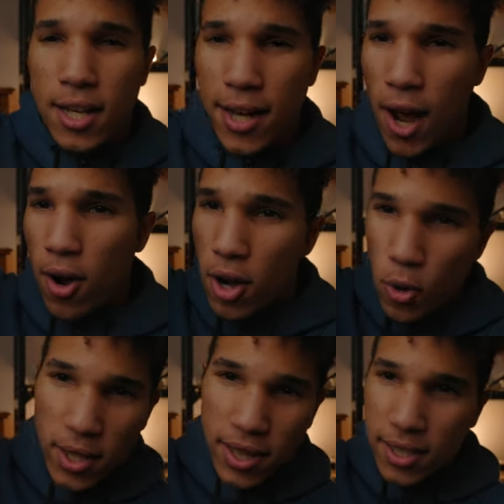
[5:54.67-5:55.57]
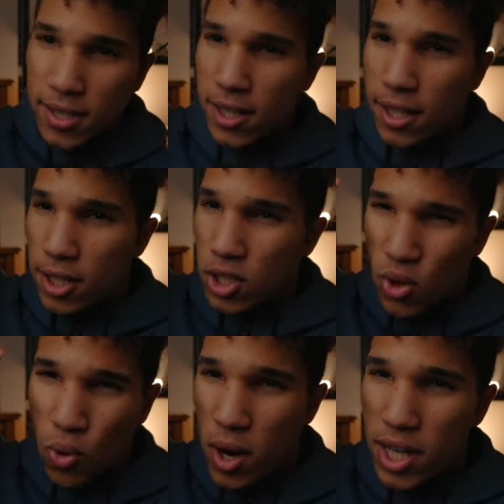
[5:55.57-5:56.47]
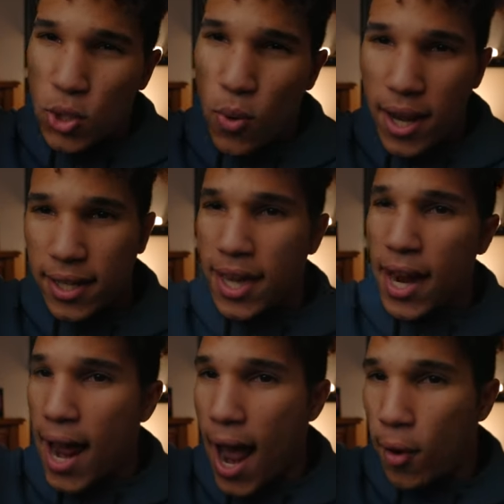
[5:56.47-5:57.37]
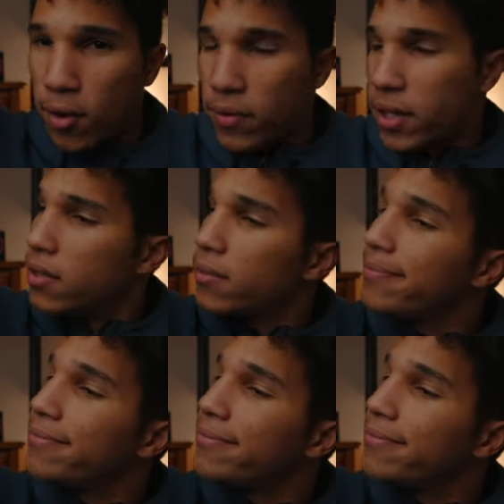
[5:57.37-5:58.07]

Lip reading: Now, with these sneakers, what do I get out of it?